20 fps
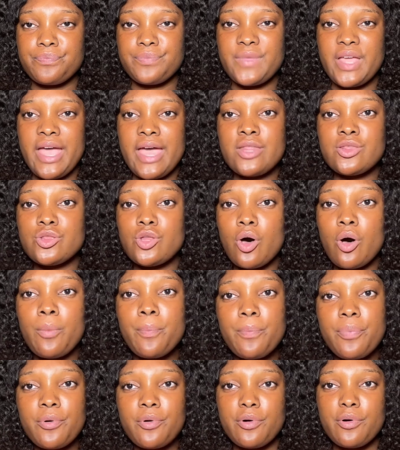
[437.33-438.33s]
end
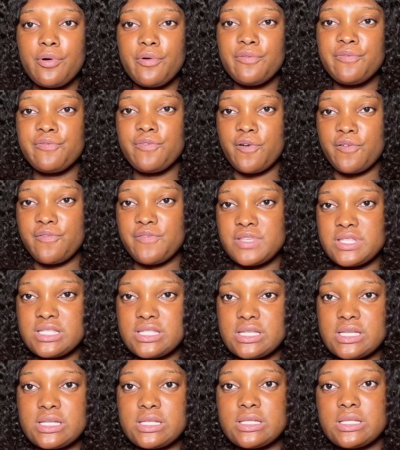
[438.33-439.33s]
up
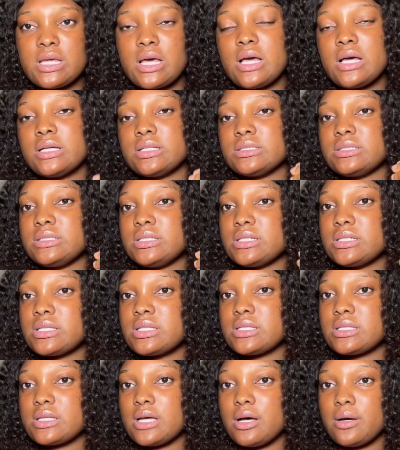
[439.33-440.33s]
forfeiting
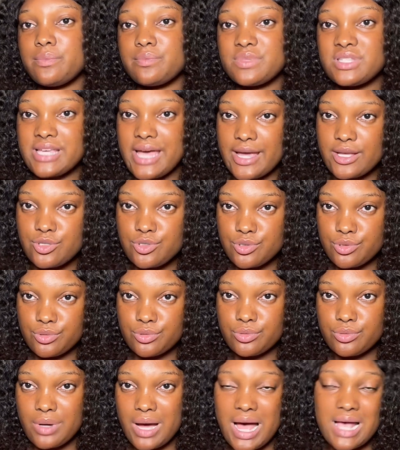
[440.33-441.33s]
this
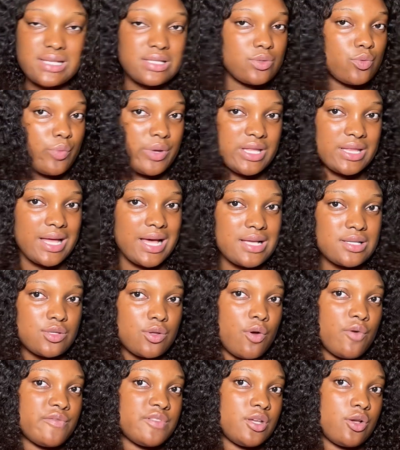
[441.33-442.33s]
title as winners
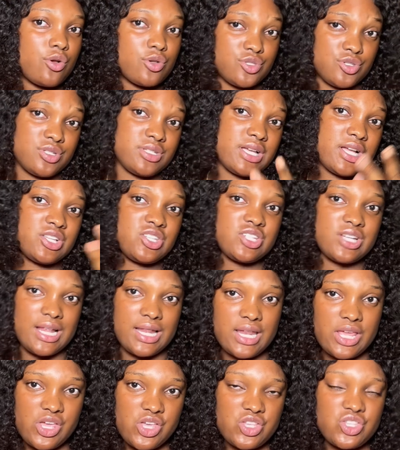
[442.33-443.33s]
of the custodian
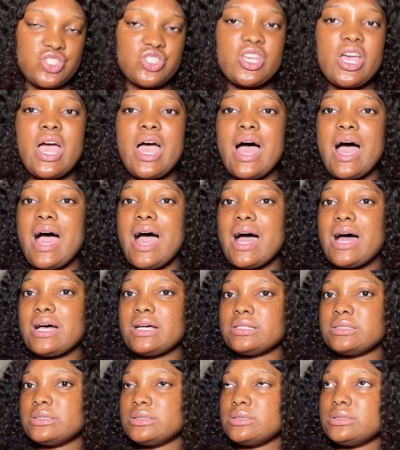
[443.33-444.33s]
challenge,
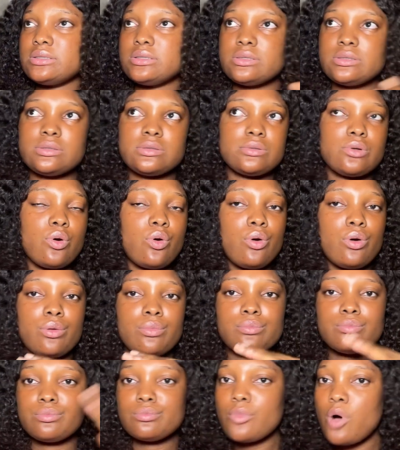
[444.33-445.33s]
and
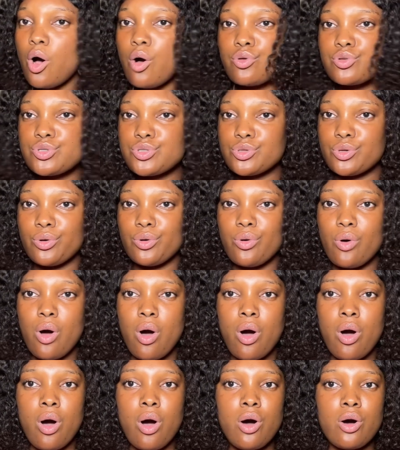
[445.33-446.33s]
also
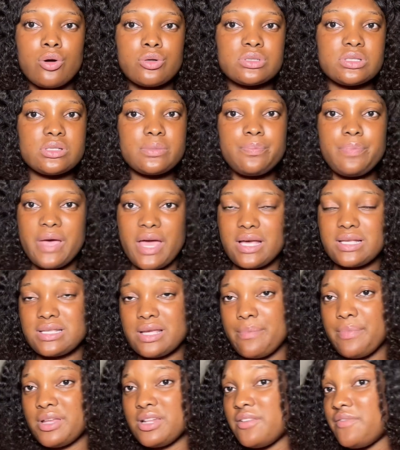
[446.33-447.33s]
all the perks
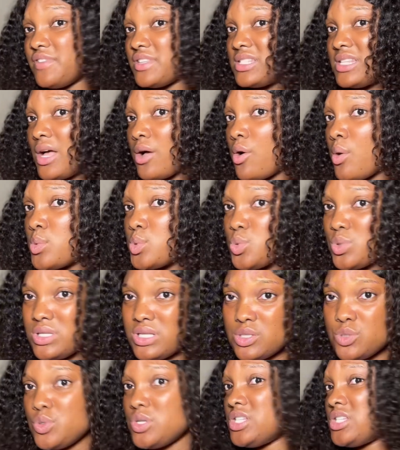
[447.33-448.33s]
and benefits that comes with
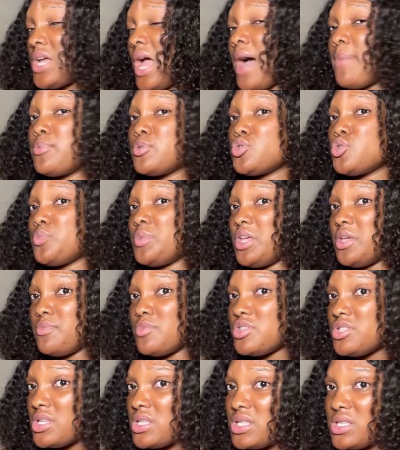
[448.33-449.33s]
it, which happens to be
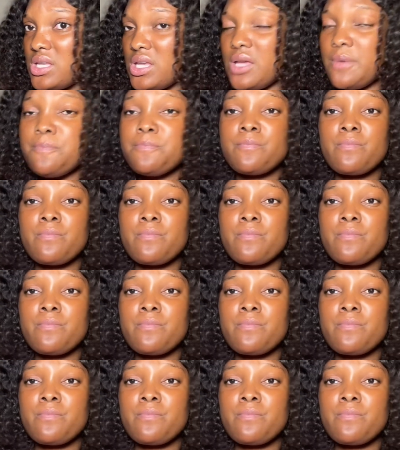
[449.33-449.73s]
immunity